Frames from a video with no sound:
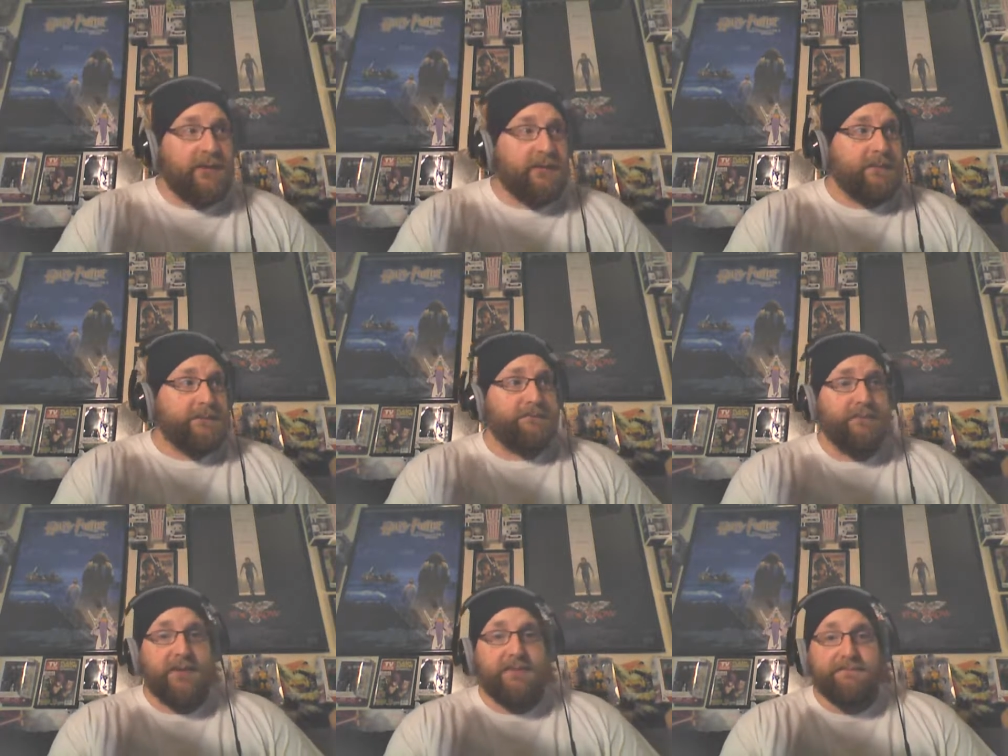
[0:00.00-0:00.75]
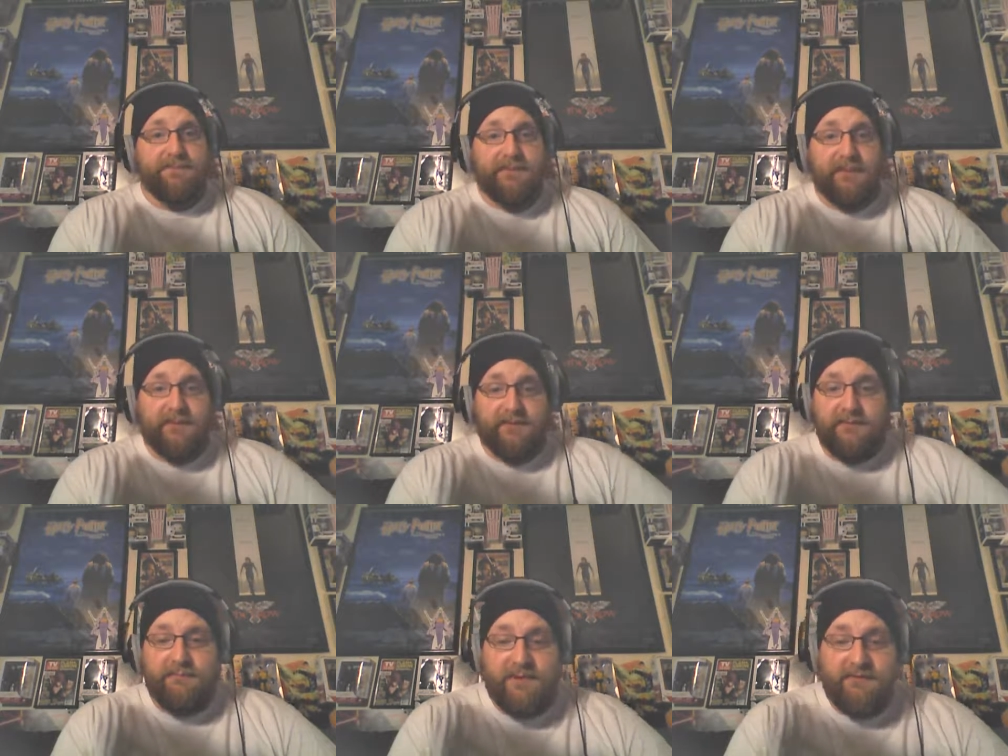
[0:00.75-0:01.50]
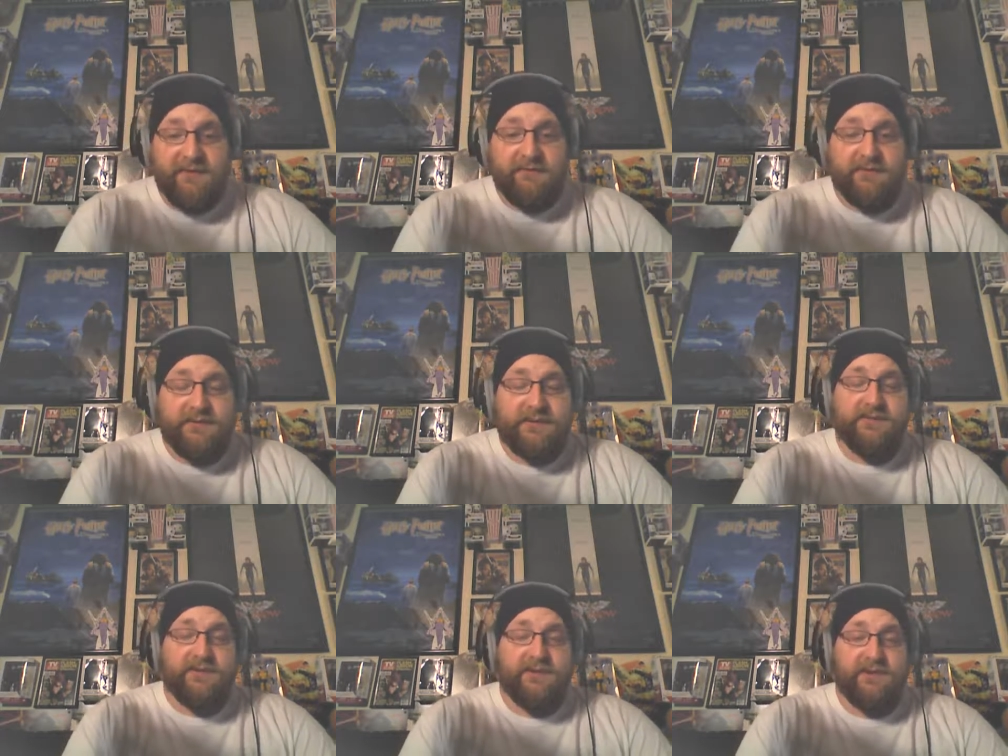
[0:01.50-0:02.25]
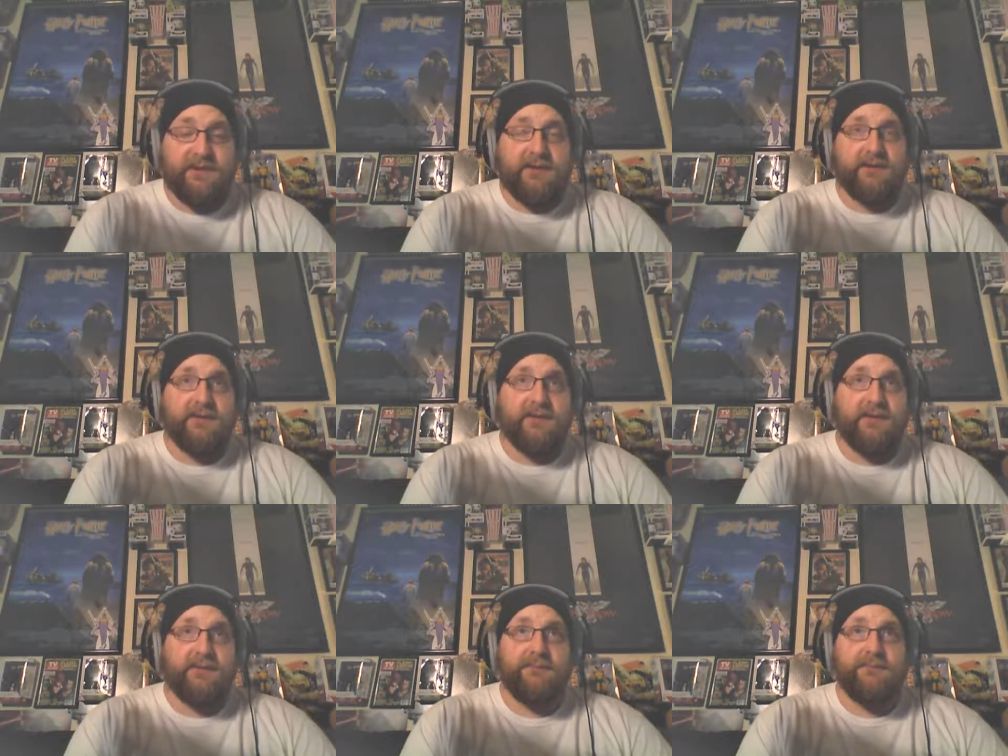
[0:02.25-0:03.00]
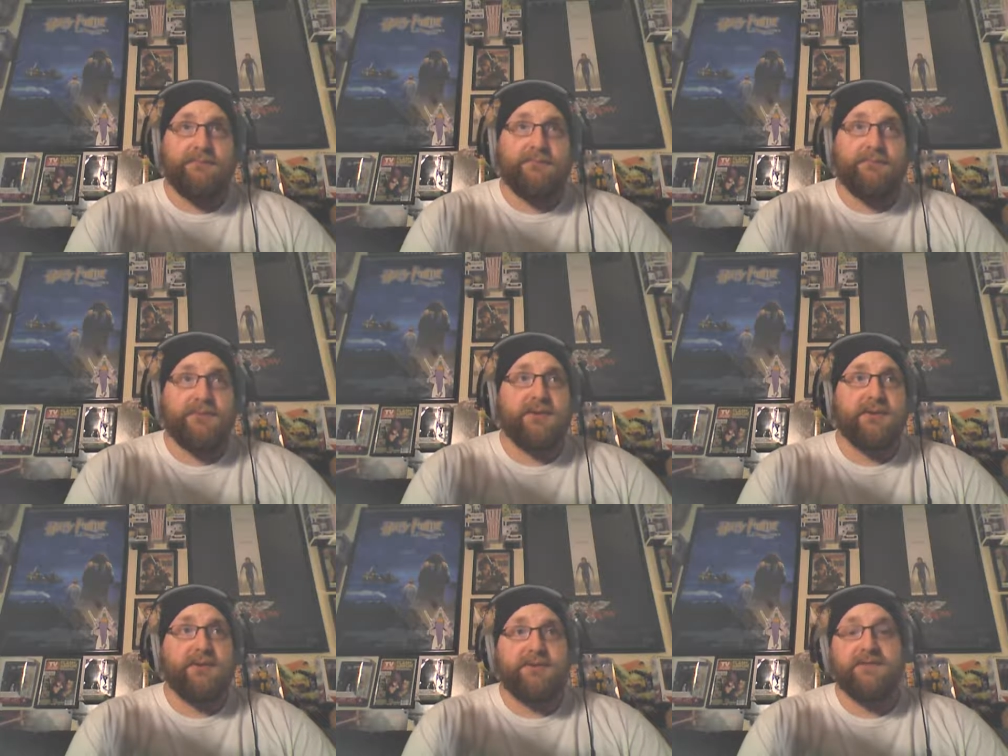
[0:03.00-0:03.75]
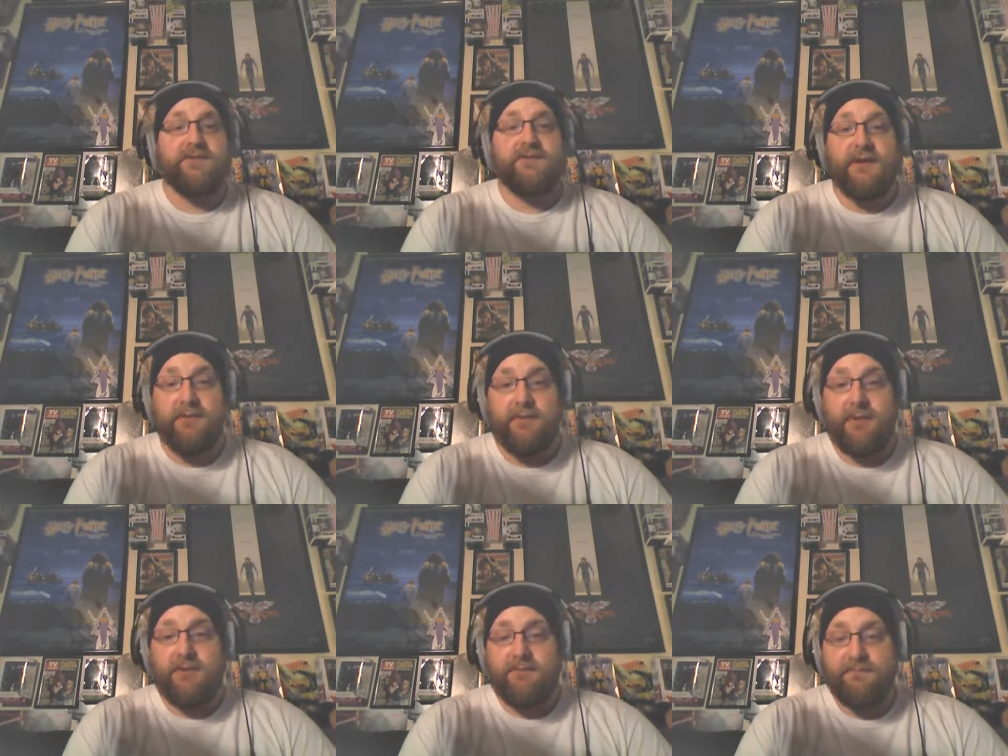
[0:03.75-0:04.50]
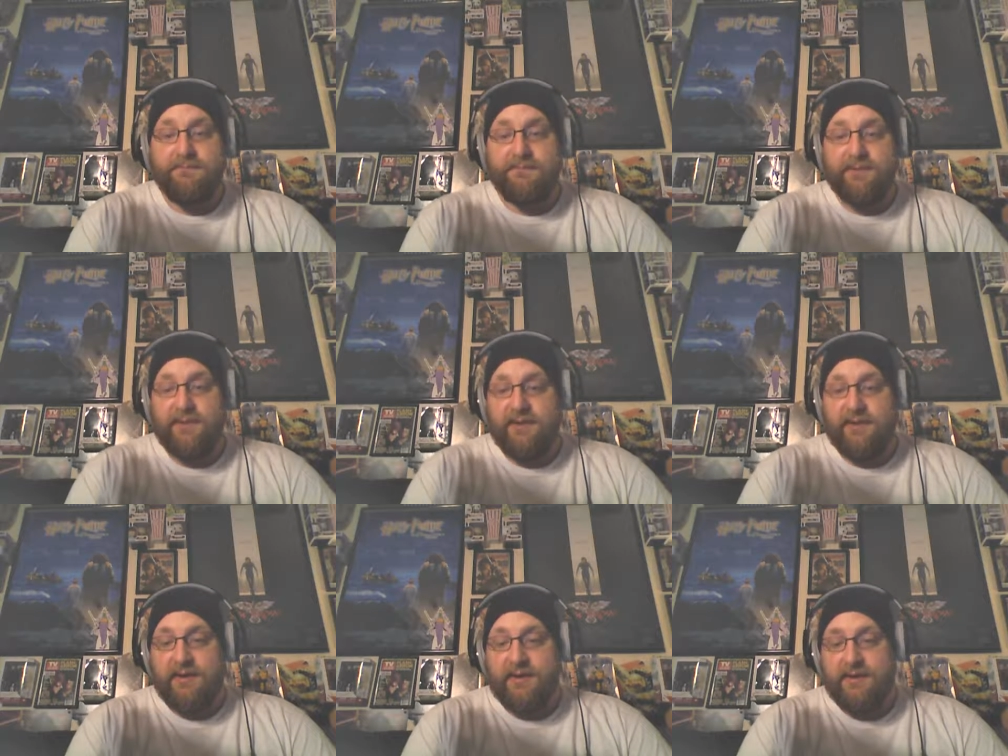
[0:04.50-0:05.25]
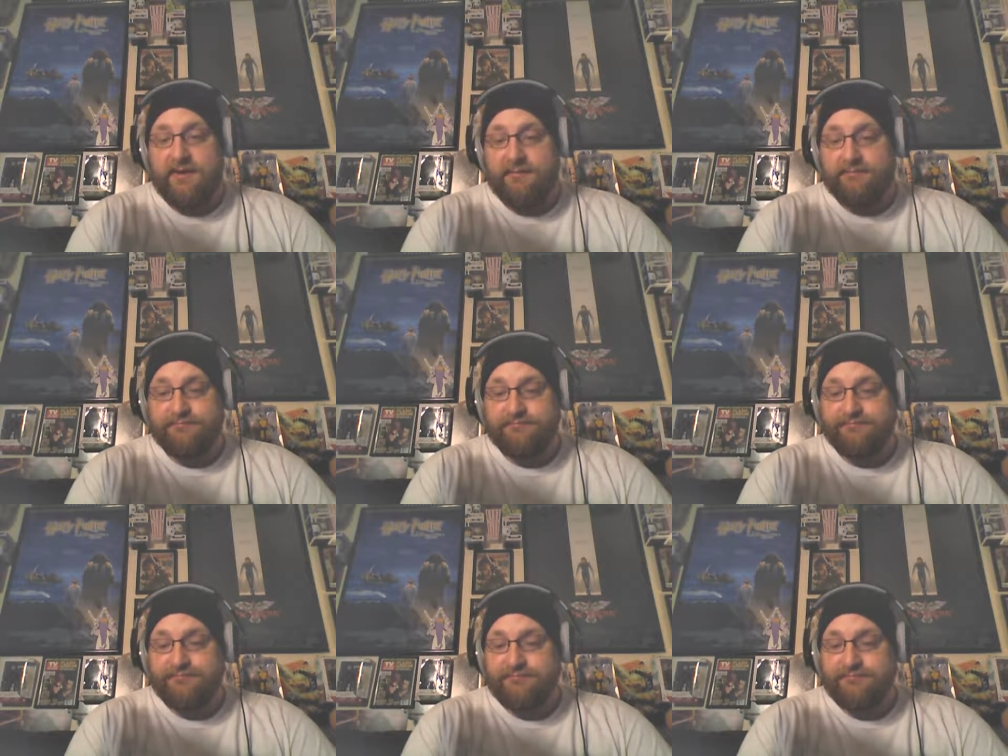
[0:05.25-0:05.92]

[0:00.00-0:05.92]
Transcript: Um, but my favorite DC character pretty much is Lobo. Um,